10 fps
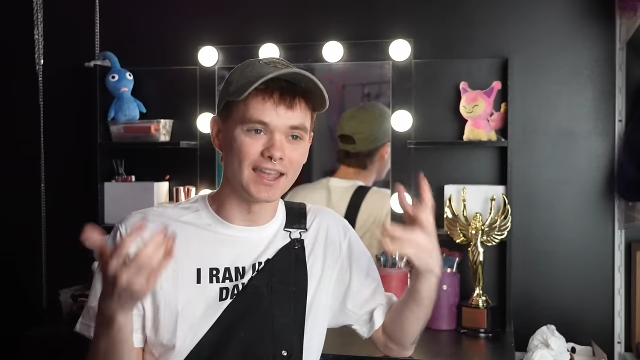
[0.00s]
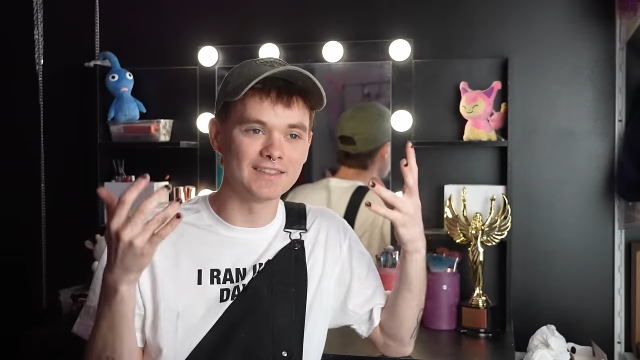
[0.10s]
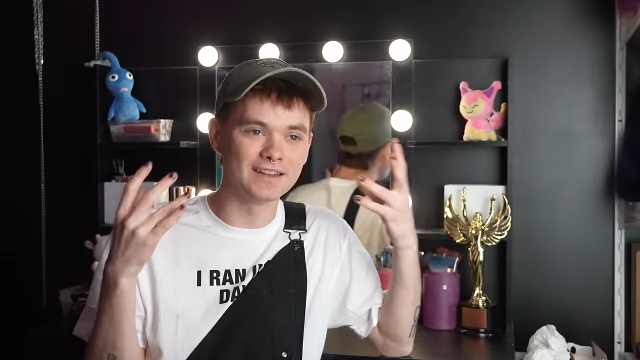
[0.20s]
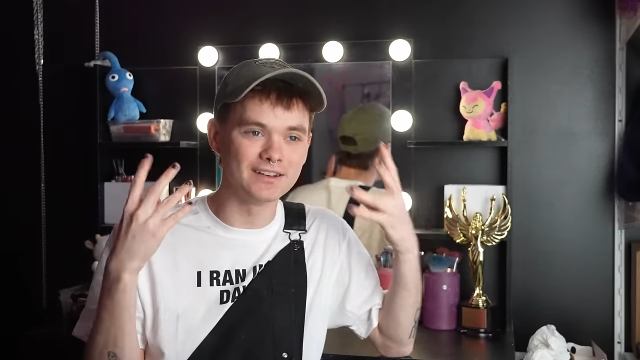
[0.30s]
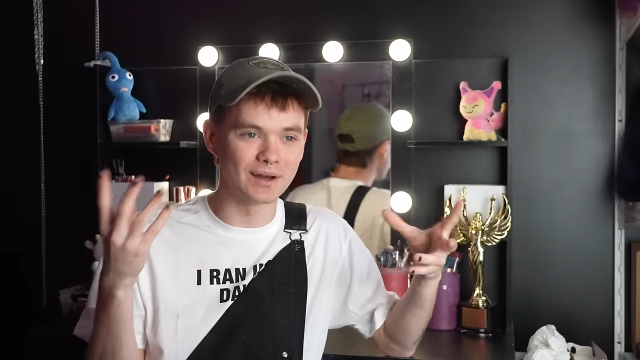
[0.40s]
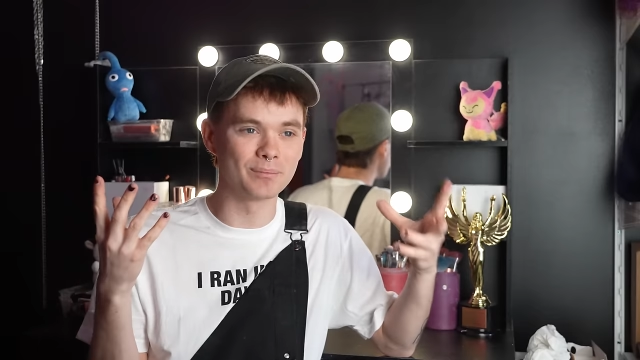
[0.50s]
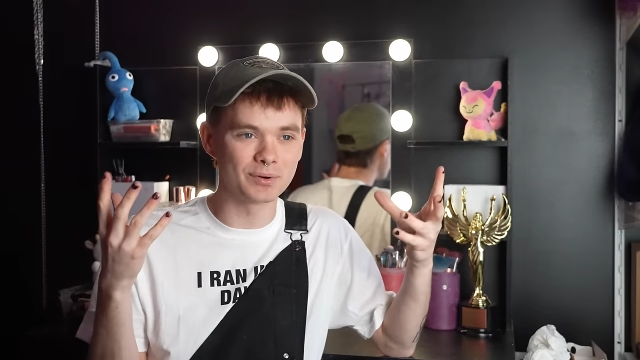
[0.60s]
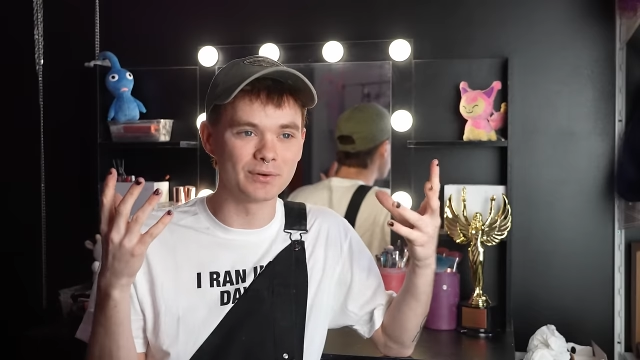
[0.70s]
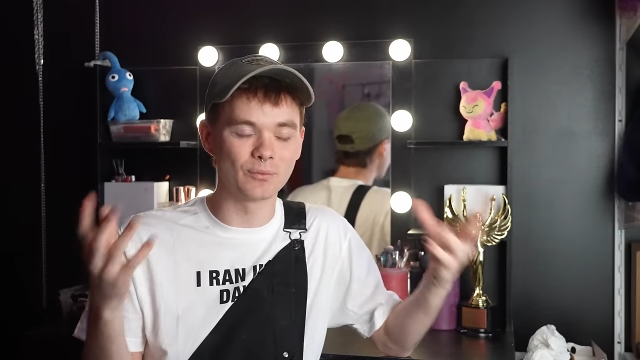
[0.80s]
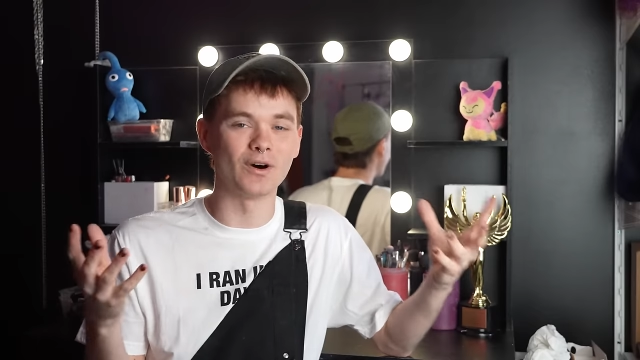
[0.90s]
and the
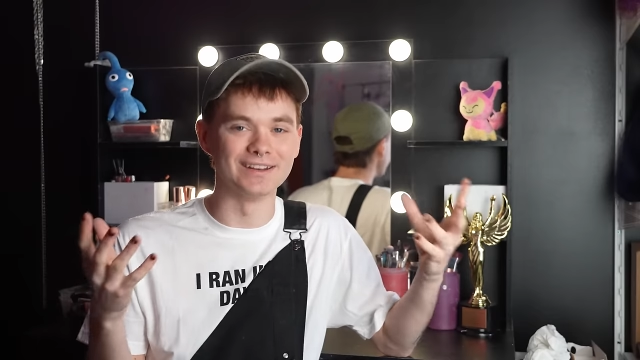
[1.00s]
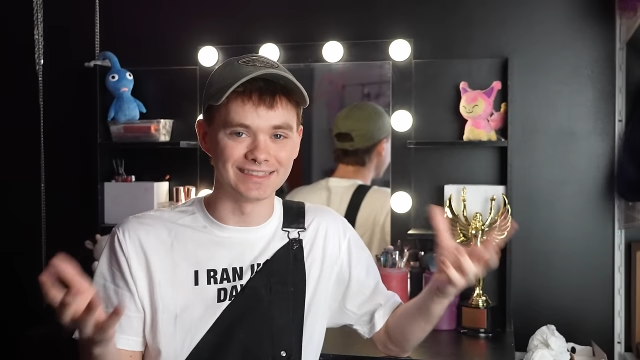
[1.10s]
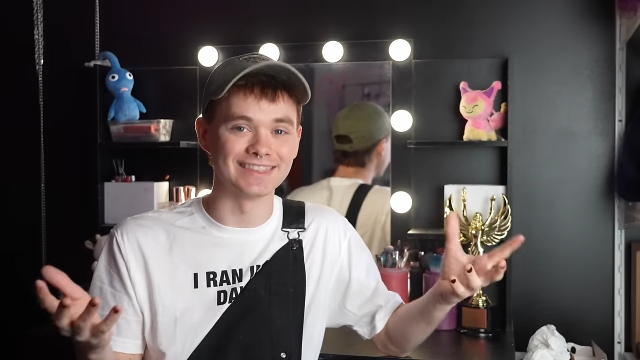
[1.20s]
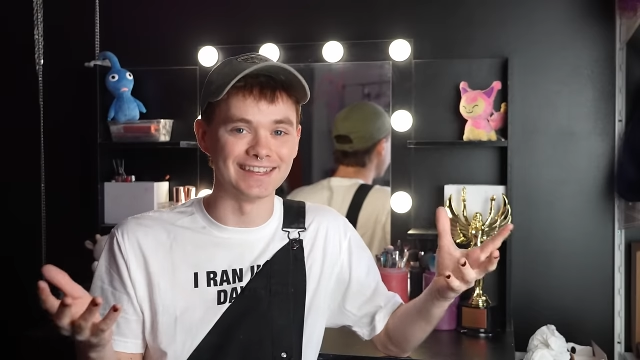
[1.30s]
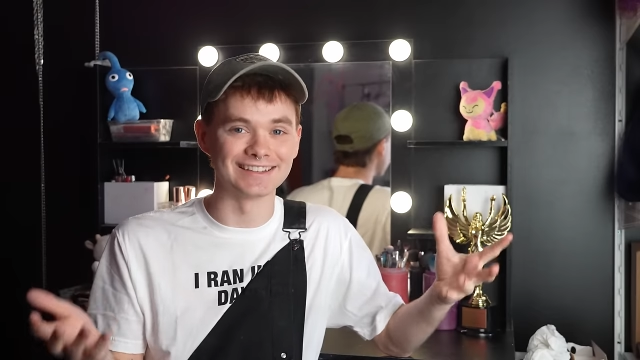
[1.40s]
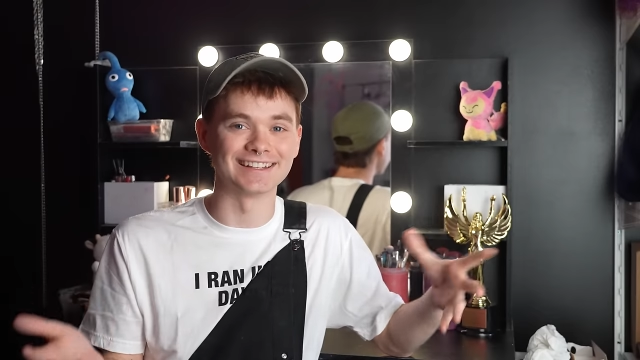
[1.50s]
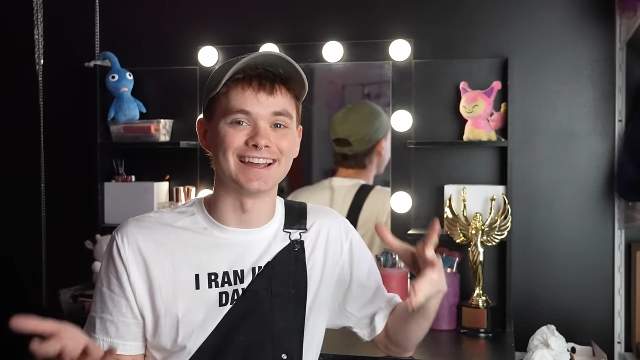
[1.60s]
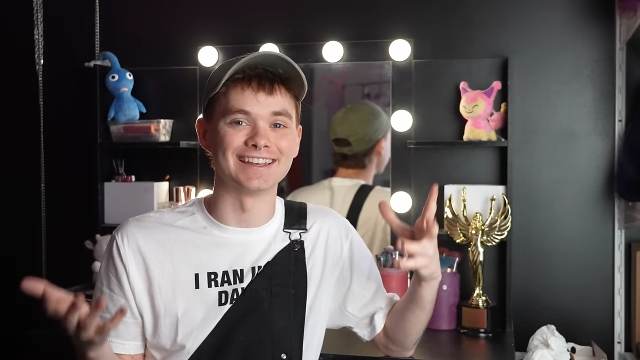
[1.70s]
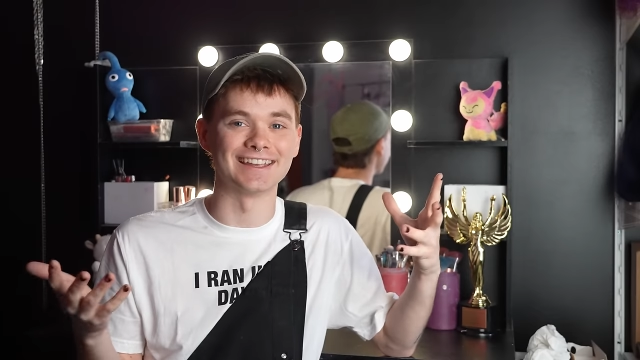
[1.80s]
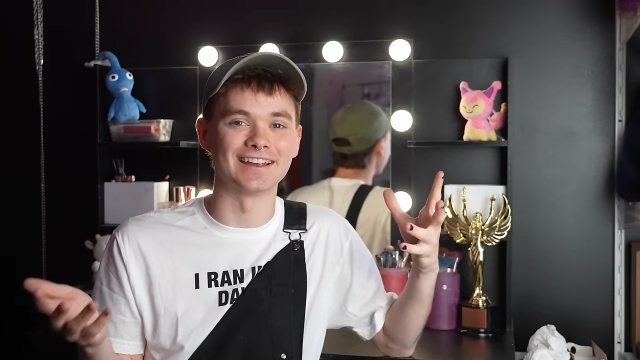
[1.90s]
number one thing that
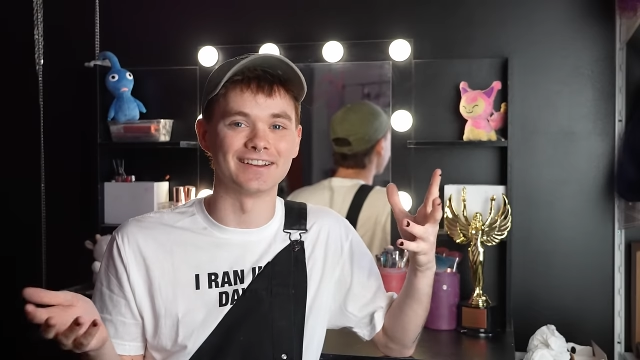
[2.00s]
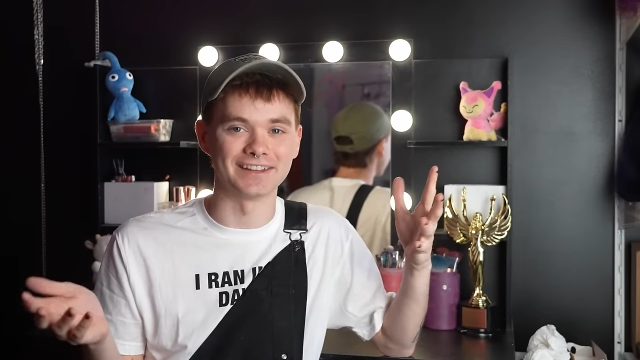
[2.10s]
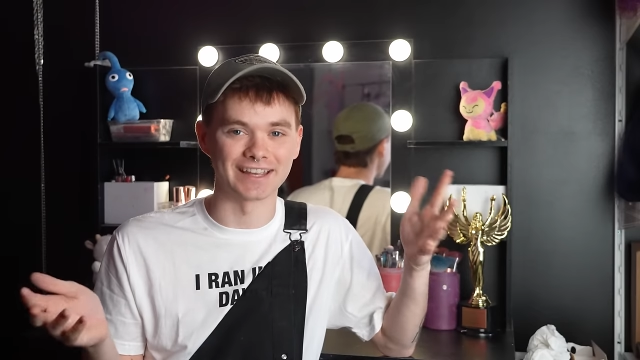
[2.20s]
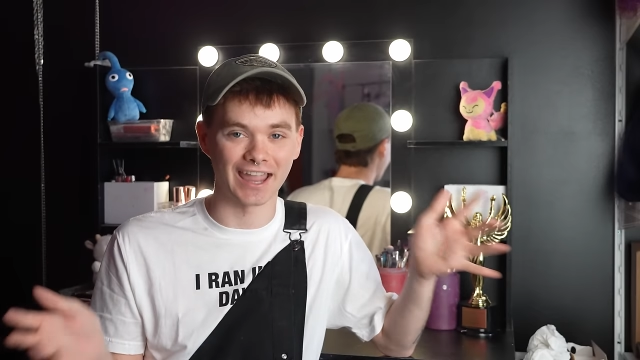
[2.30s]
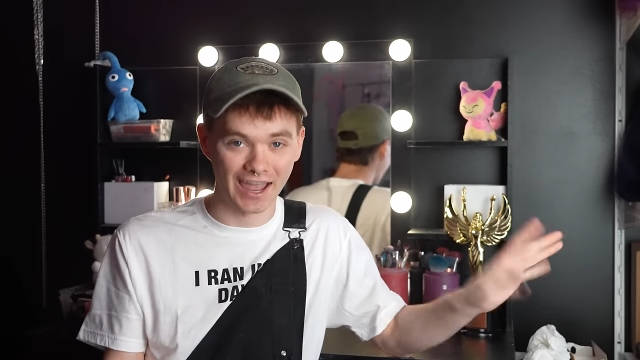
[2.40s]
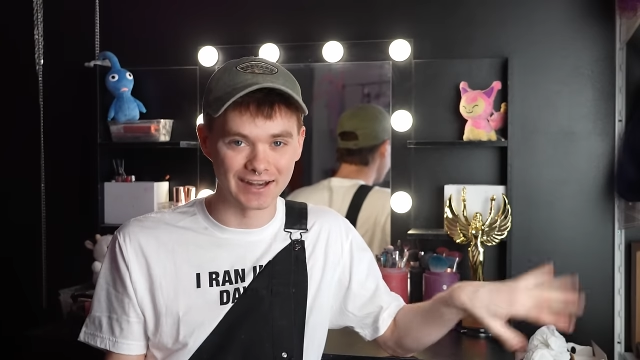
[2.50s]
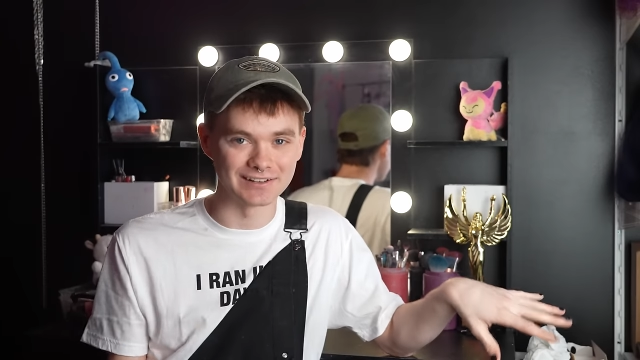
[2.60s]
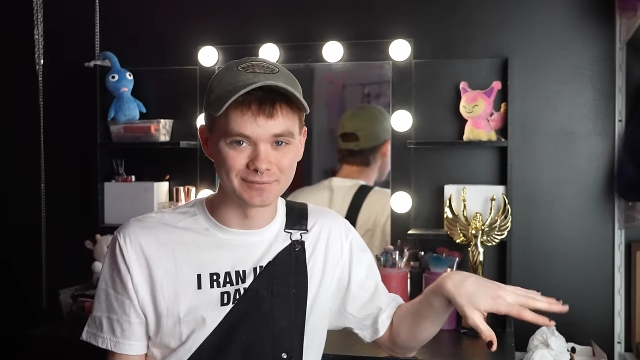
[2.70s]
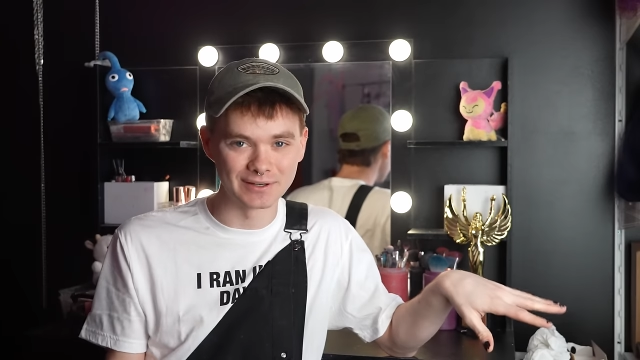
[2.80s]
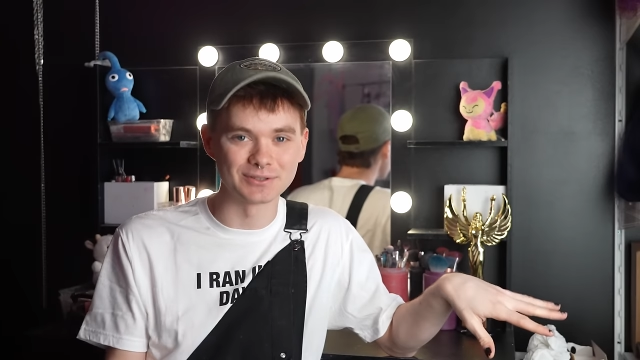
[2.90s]
I get on like
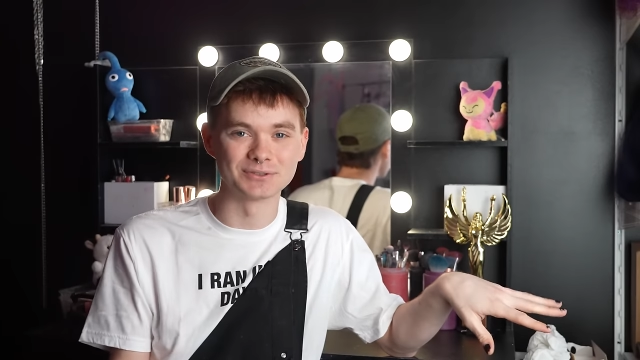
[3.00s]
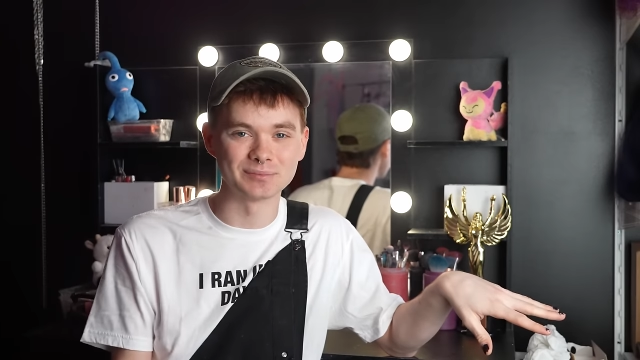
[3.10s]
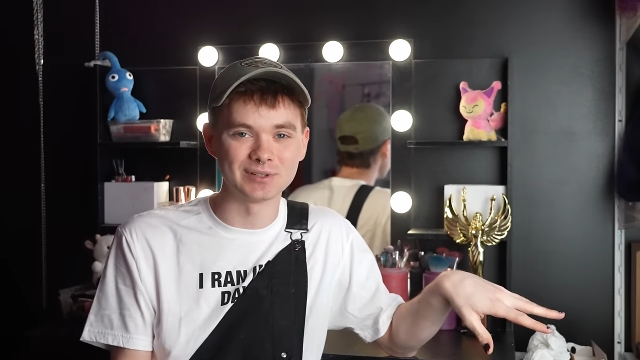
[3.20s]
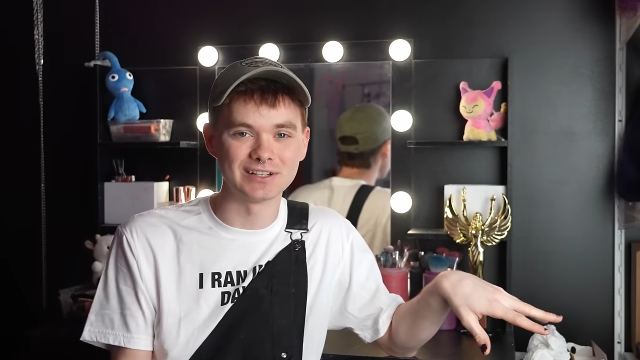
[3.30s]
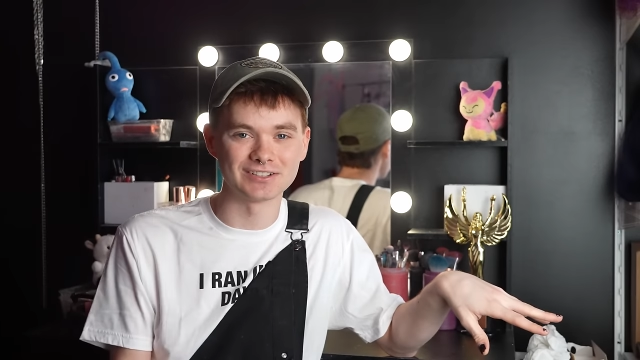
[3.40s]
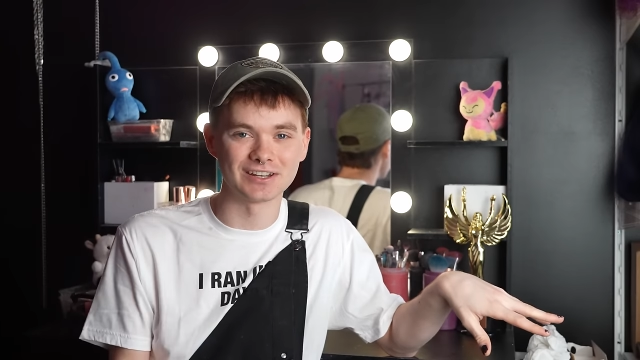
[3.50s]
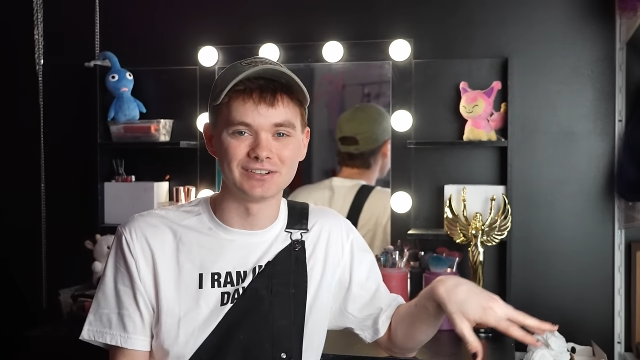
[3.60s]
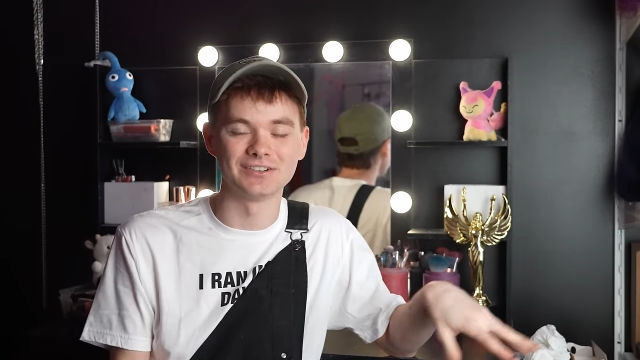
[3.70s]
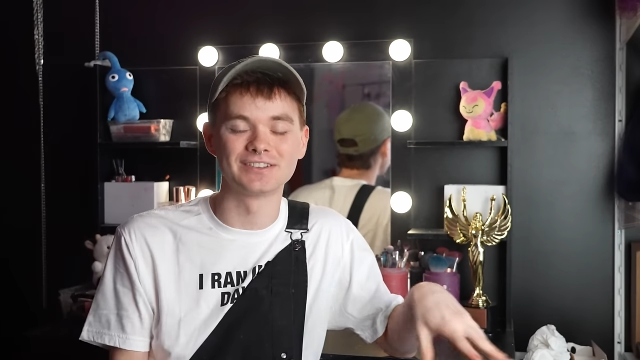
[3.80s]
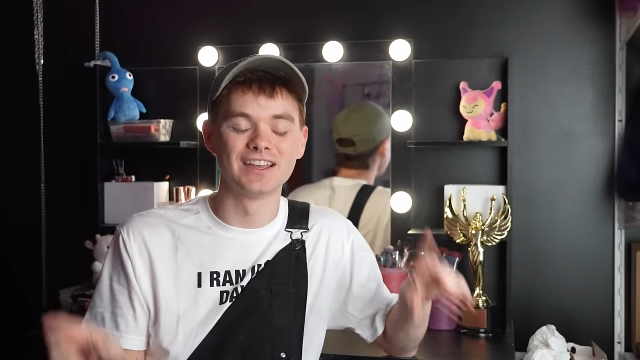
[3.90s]
any of my social media
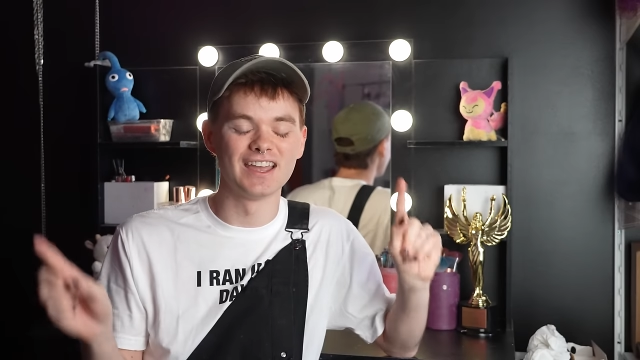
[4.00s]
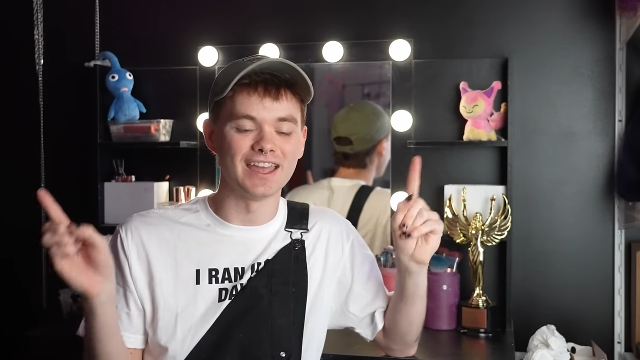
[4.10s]
channels